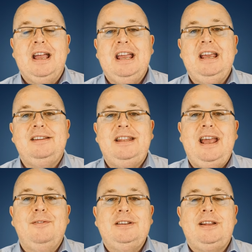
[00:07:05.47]
It's
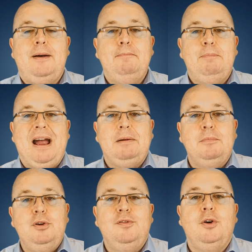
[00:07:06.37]
there, it's done, bang,
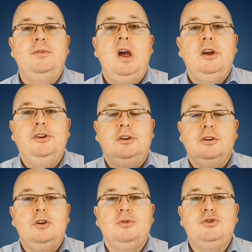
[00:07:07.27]
move on. You can
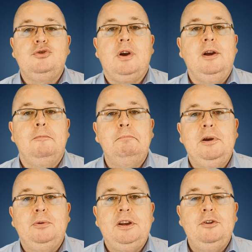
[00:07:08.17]
concentrate on
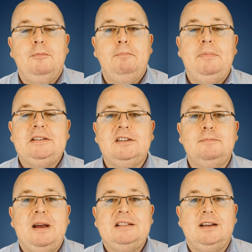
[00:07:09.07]
building your business
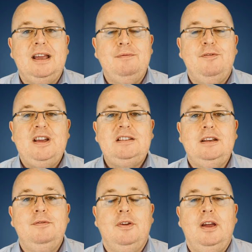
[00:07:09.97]
better,
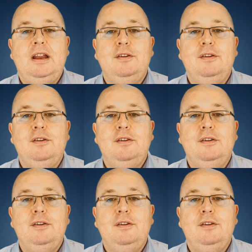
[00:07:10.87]
investing in the